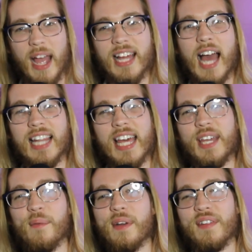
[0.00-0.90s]
I
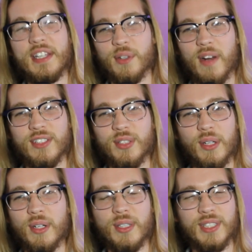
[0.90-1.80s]
like it when like the
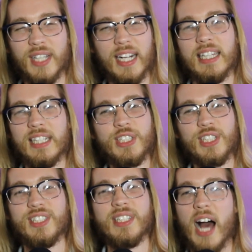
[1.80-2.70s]
restaurant owner is like, let's
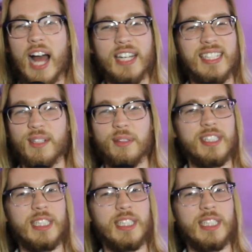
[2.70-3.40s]
just not deal with